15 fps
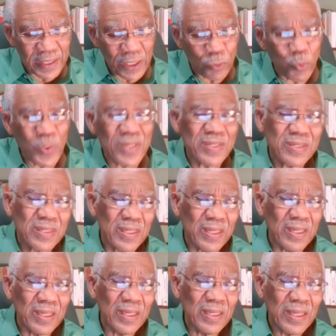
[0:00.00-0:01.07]
it was at
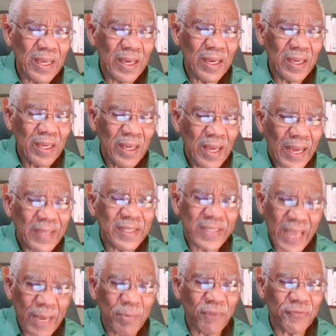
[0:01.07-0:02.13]
the
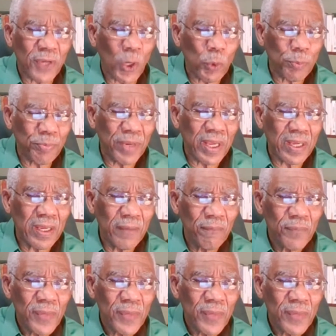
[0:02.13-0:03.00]
time of the outbreak,